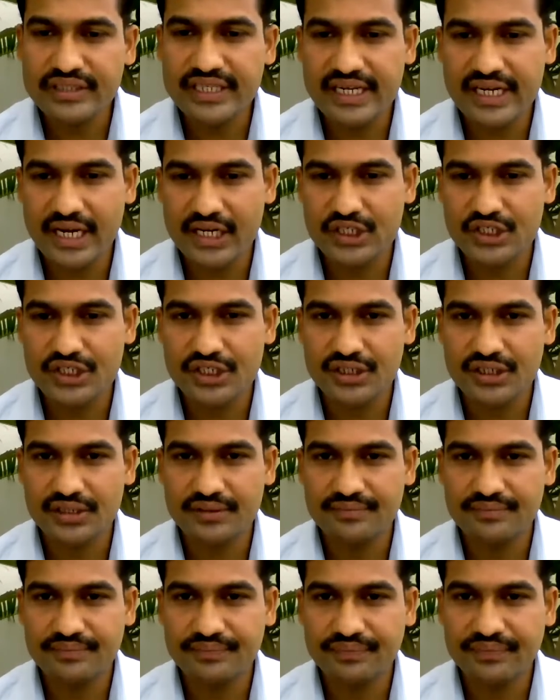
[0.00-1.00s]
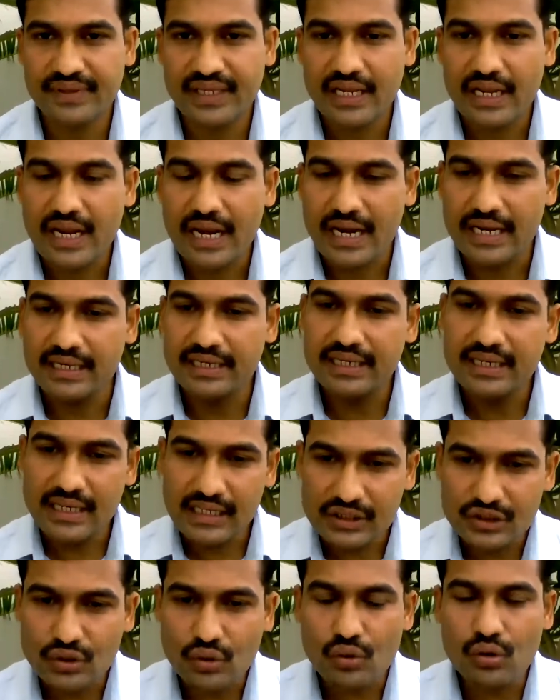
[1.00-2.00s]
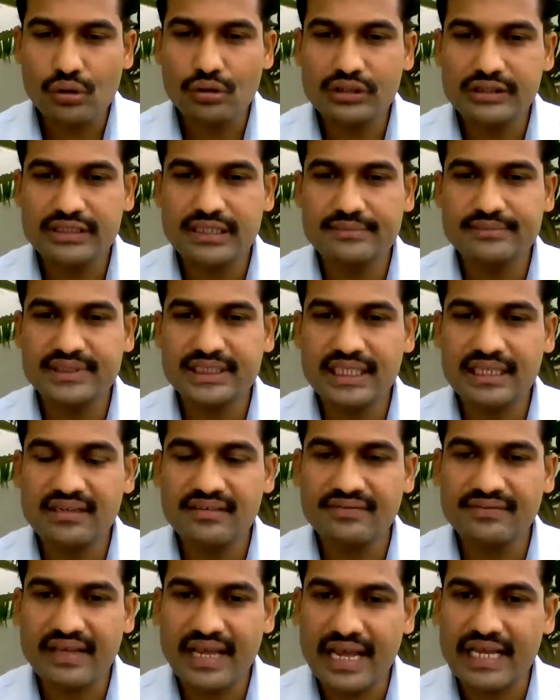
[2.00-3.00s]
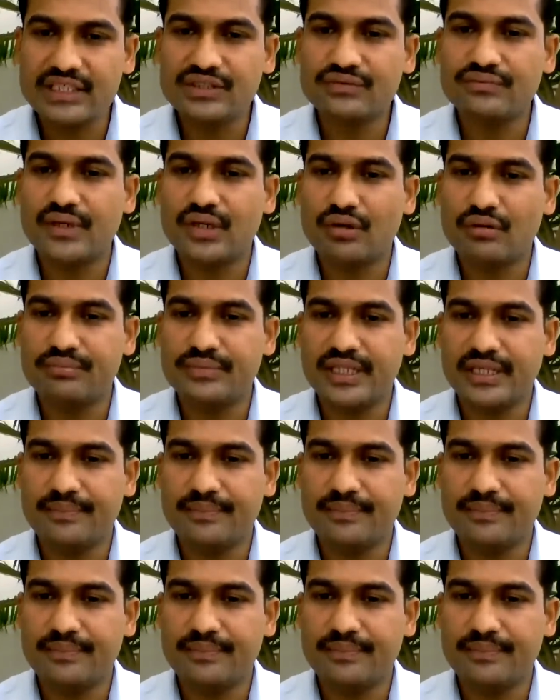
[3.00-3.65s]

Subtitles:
for their nation, and he also calls himself as one